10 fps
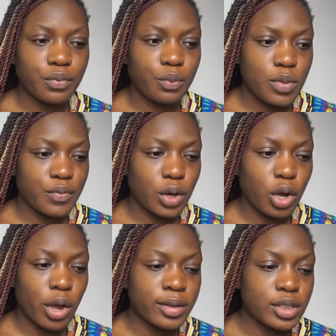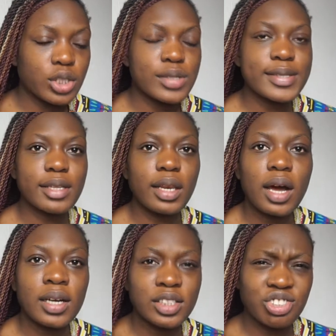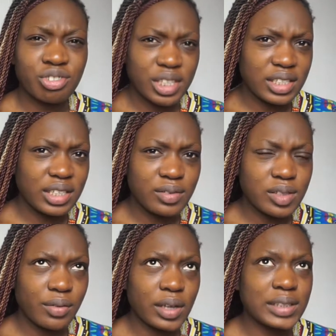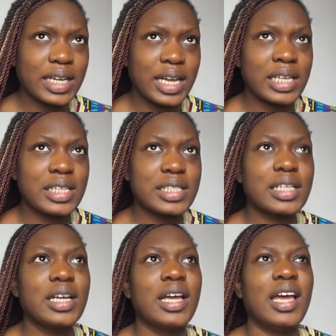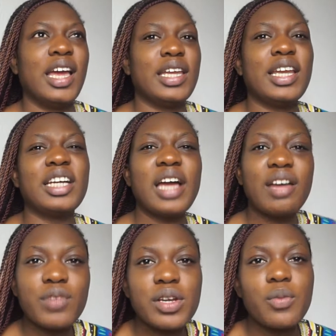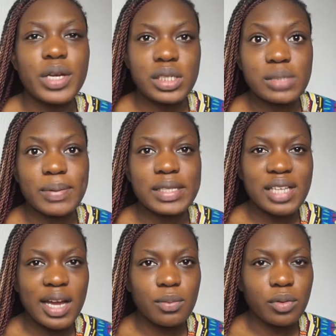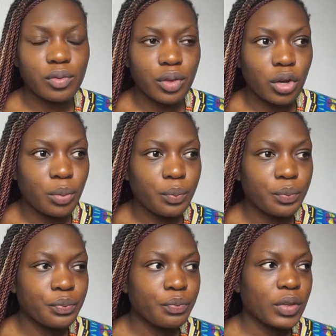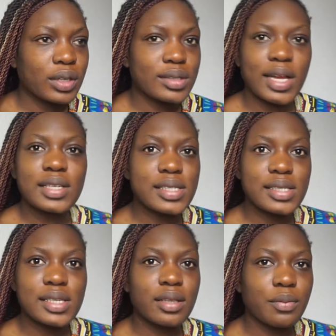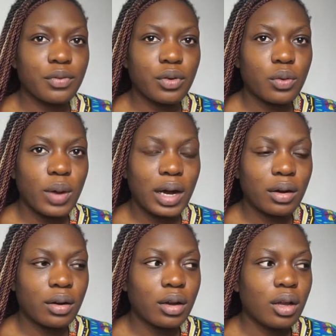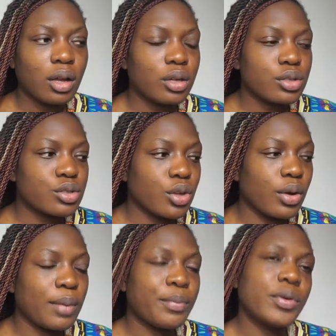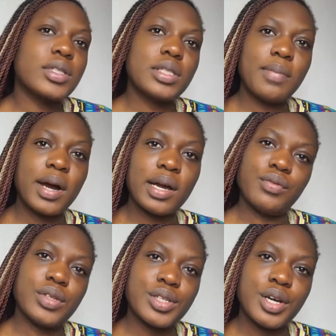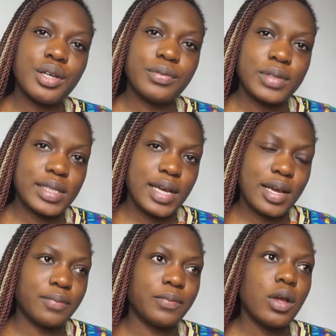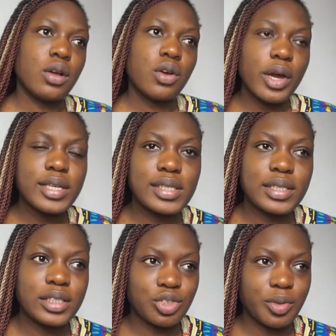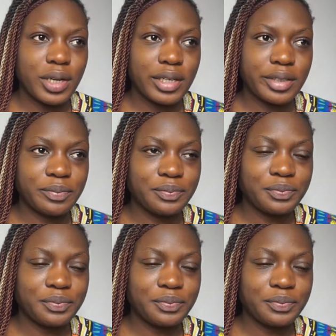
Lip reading: with a coach, because the last train leaves around 8, and I really wanted to spend time with them, because I hadn't seen them for a while. So I booked my return for 10, got into the train.